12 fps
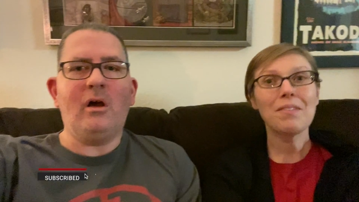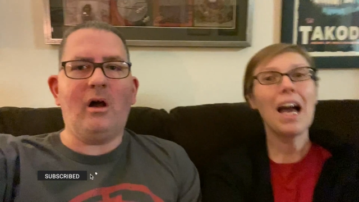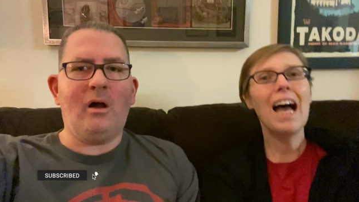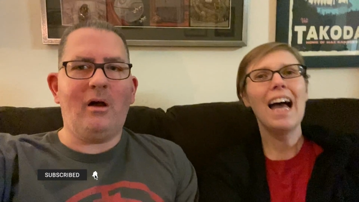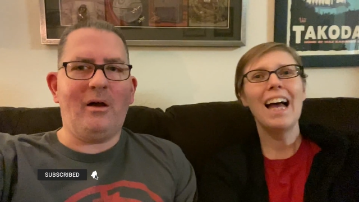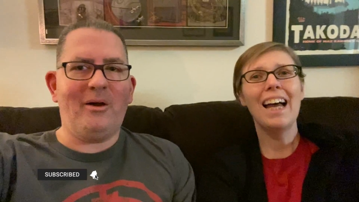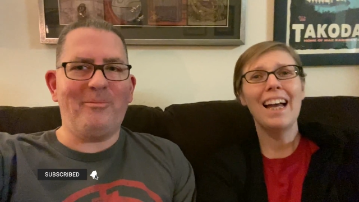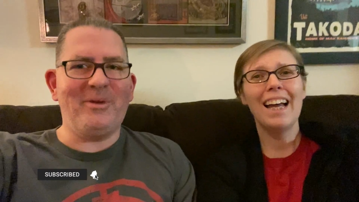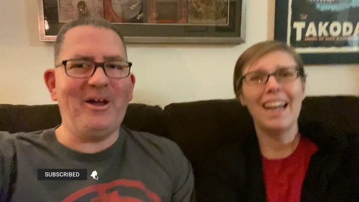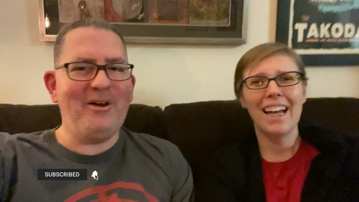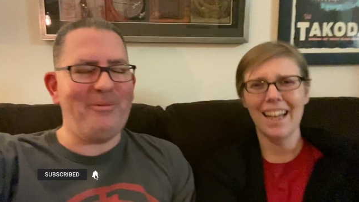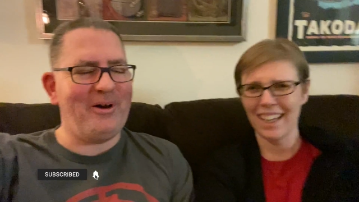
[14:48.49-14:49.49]
Speaker 1: Um,
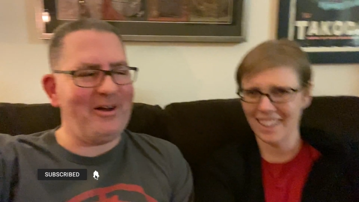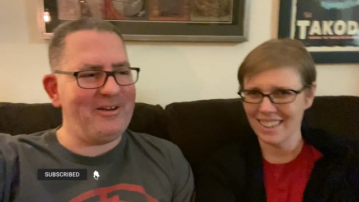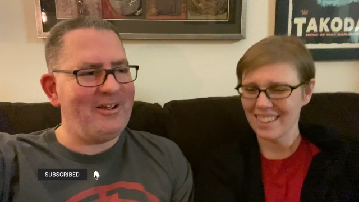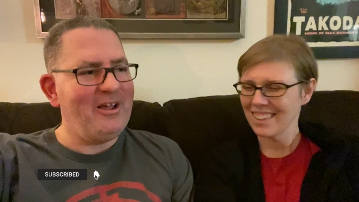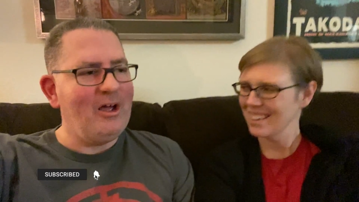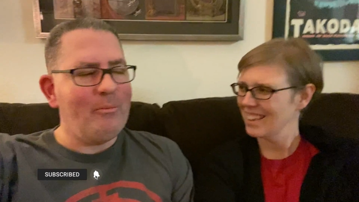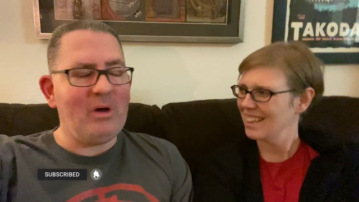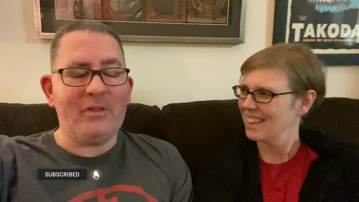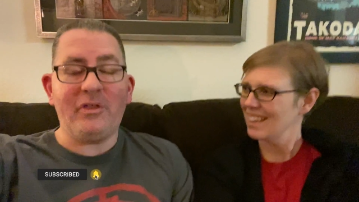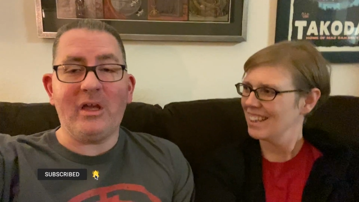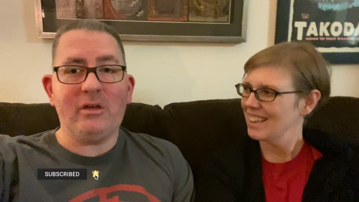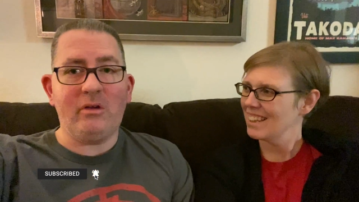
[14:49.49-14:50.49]
but but
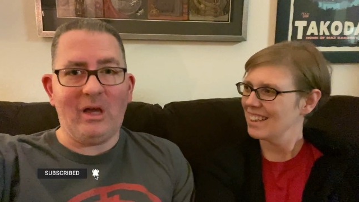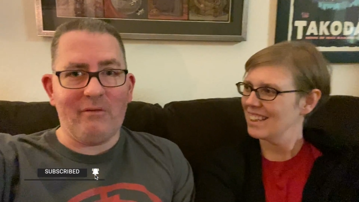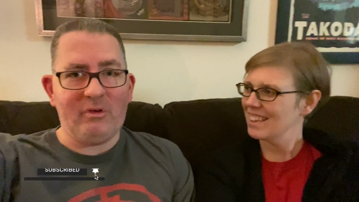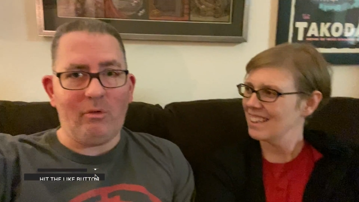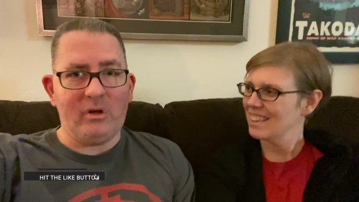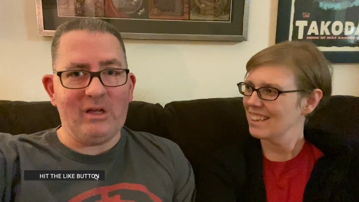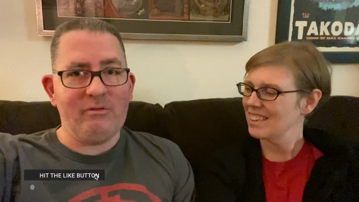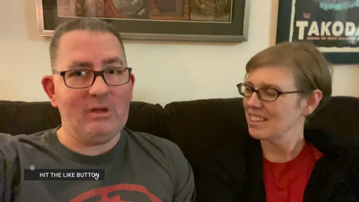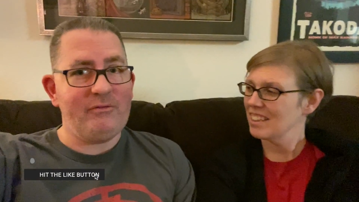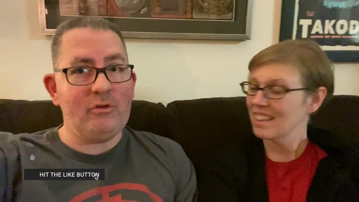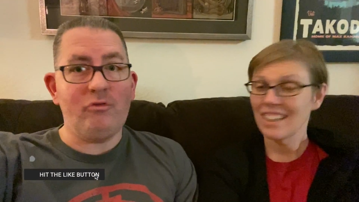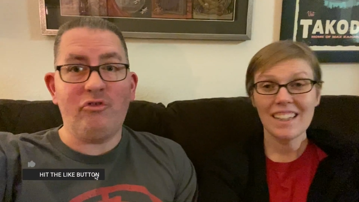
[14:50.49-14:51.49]
thank you to everyone. Even
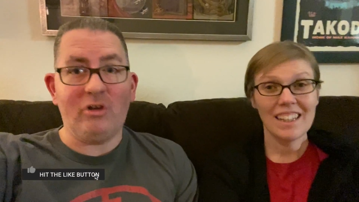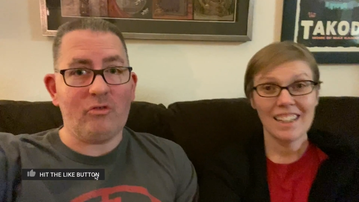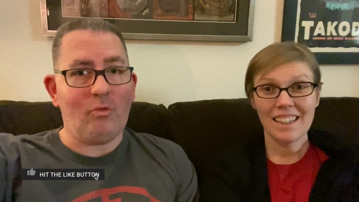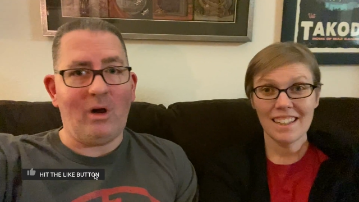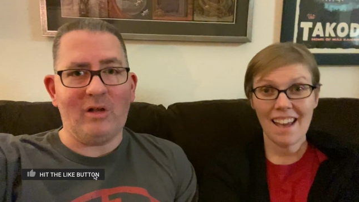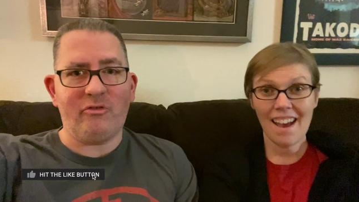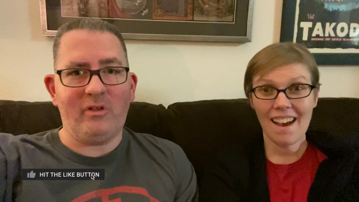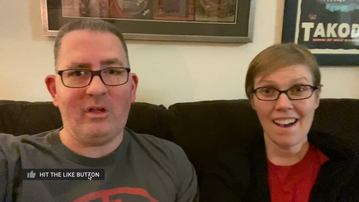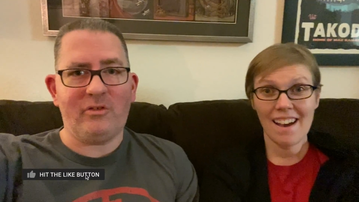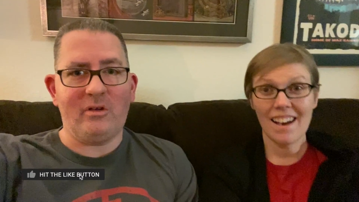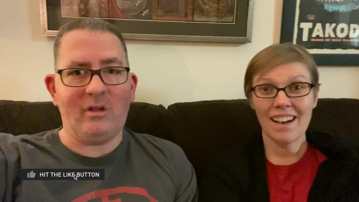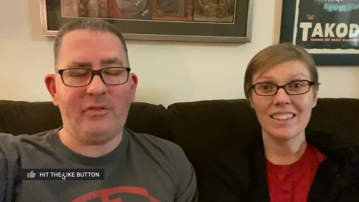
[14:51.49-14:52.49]
if you just watched yeah.
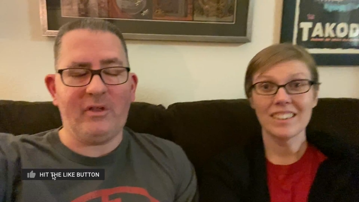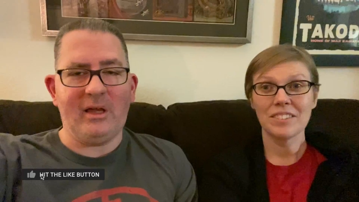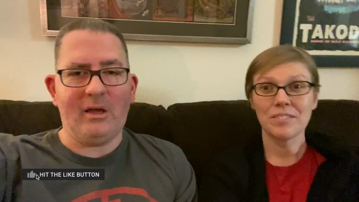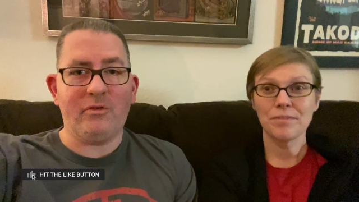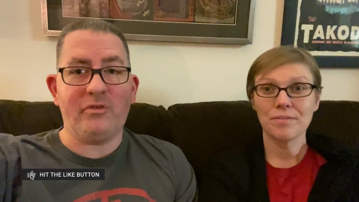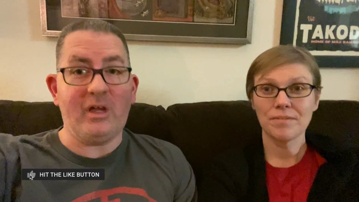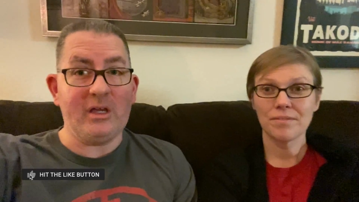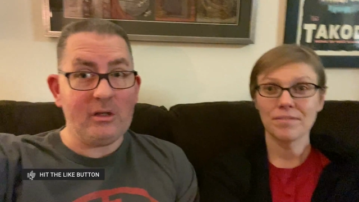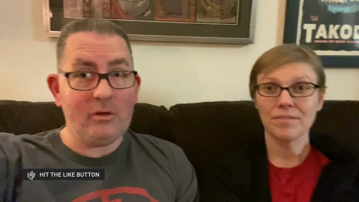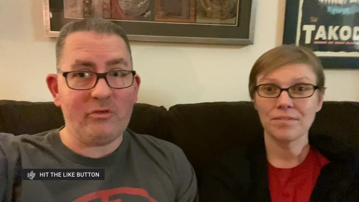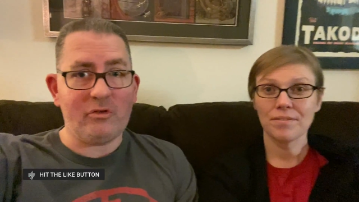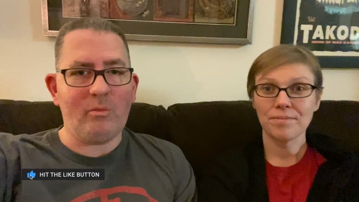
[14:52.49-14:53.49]
this and nothing else, thank
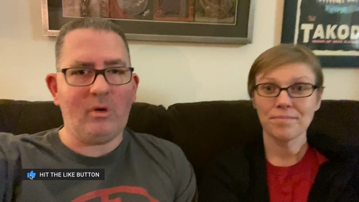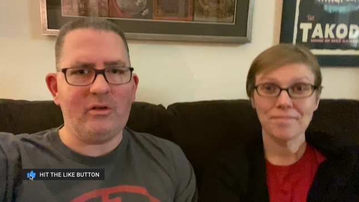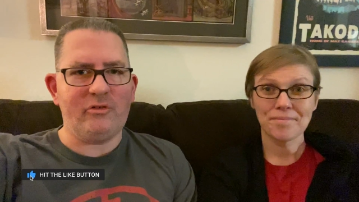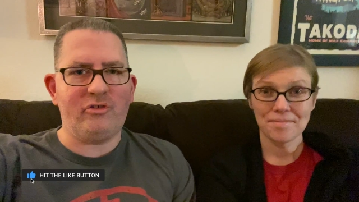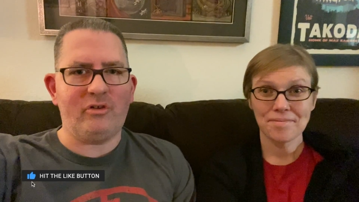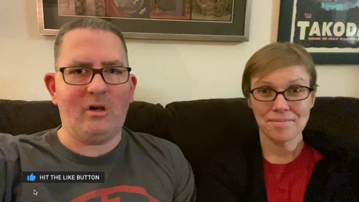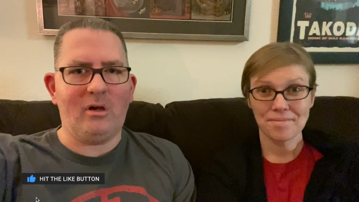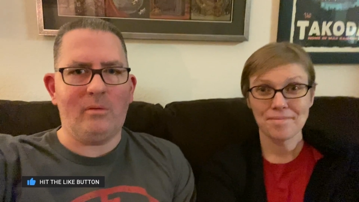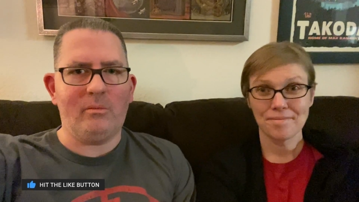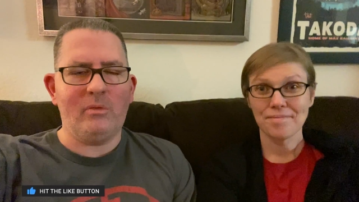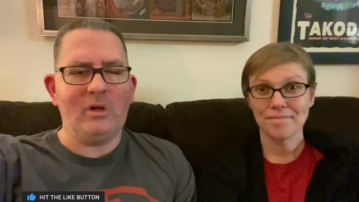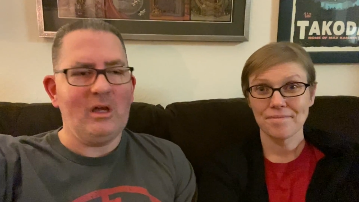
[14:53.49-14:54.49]
you so much.
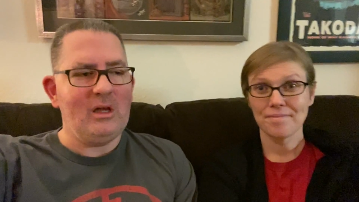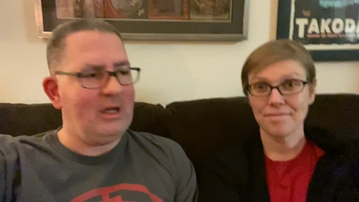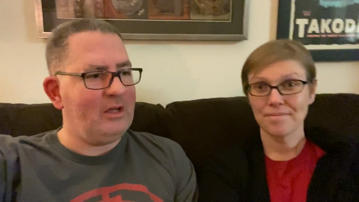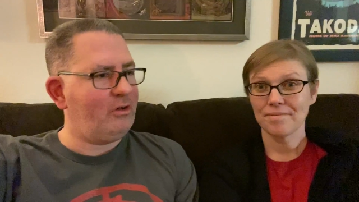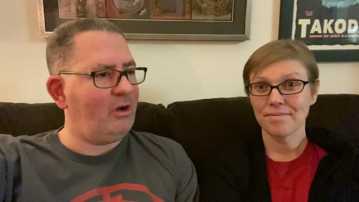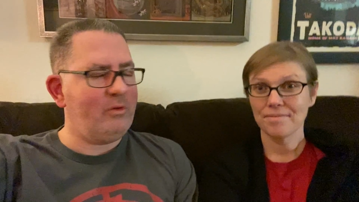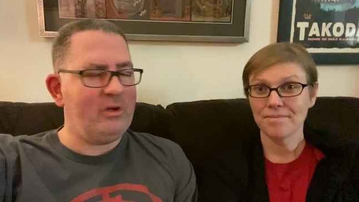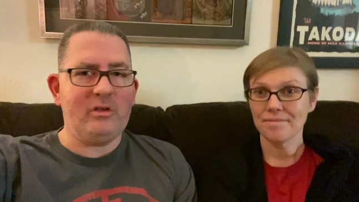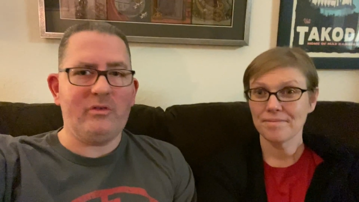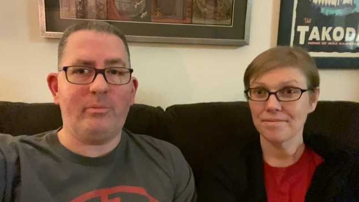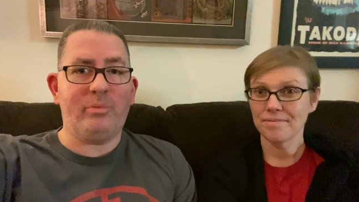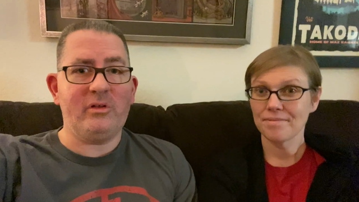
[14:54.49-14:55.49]
Um, as
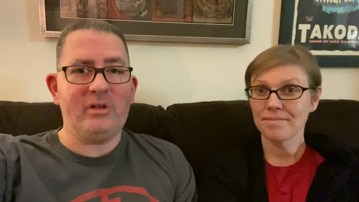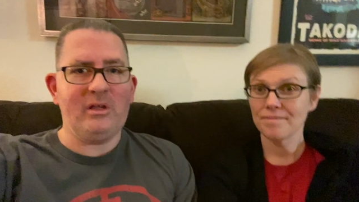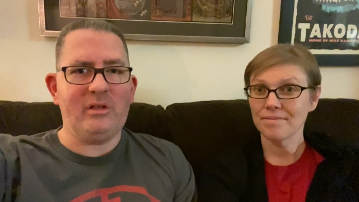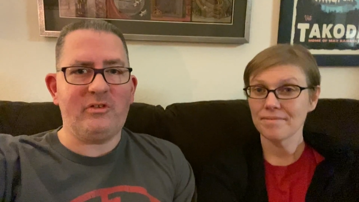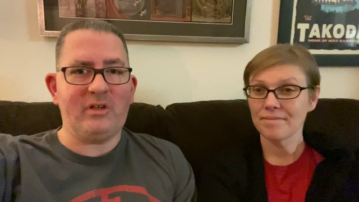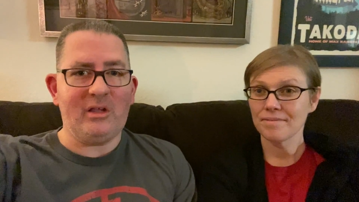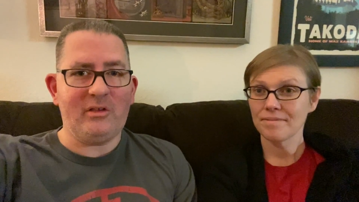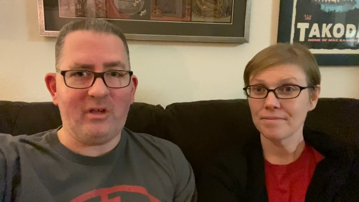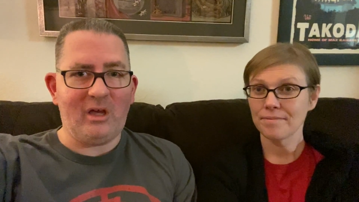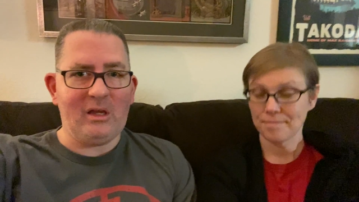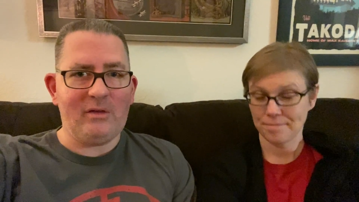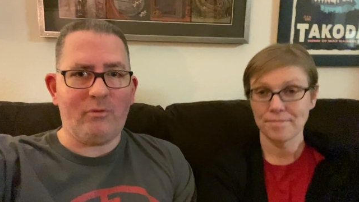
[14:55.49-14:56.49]
always, please stay
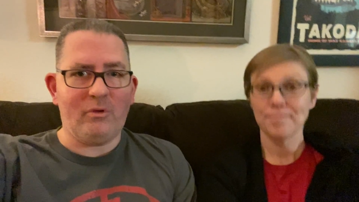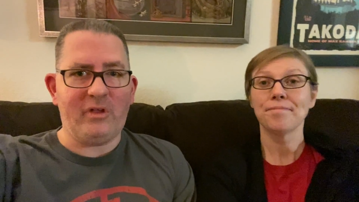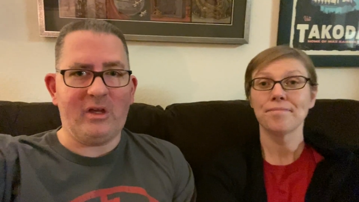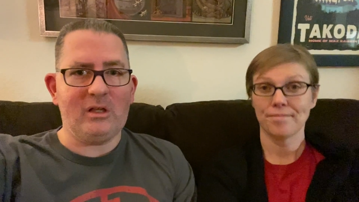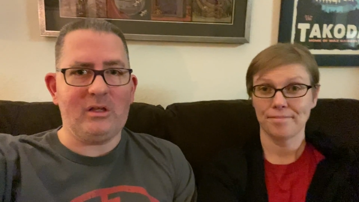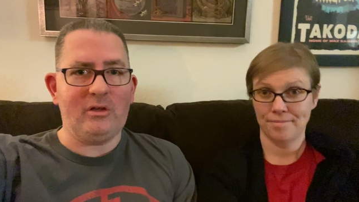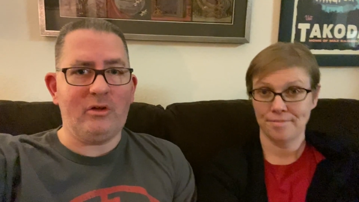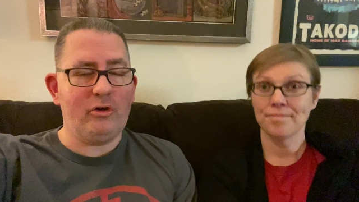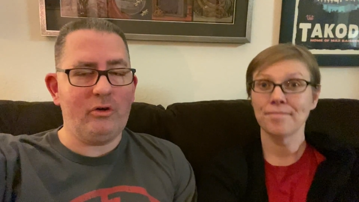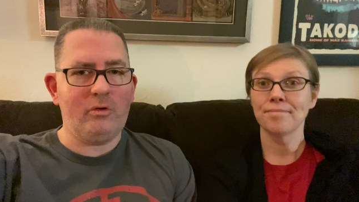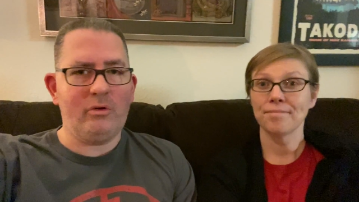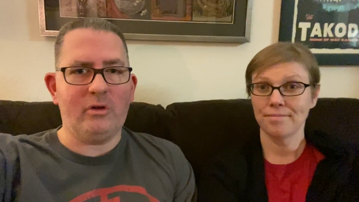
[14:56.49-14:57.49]
safe. We're thinking
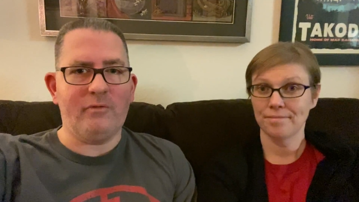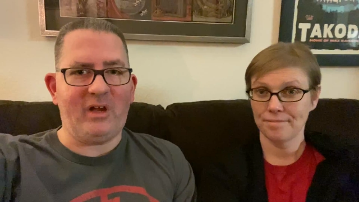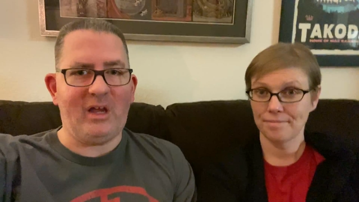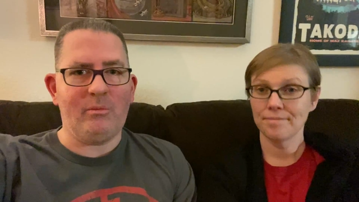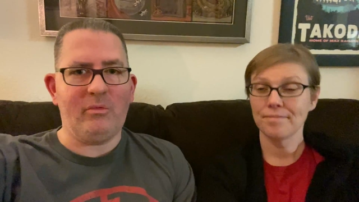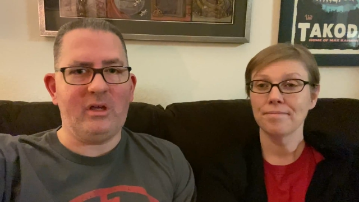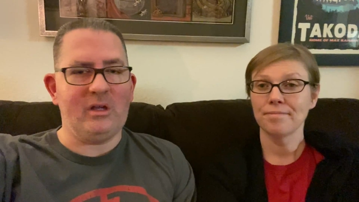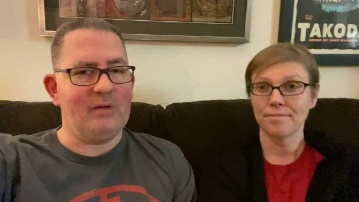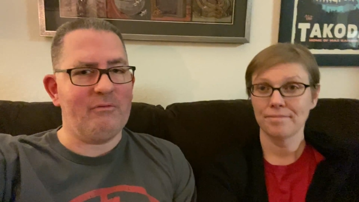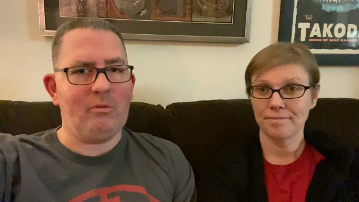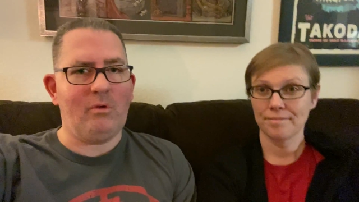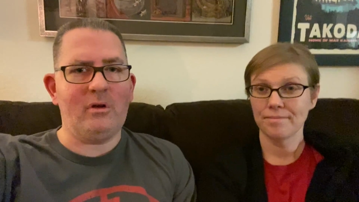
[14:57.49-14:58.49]
you, mm. your family, and
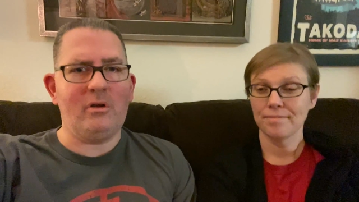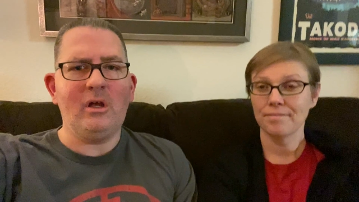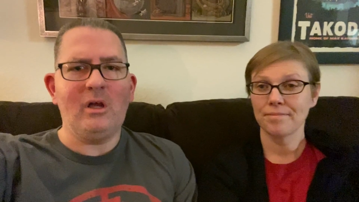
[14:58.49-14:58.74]
everyone.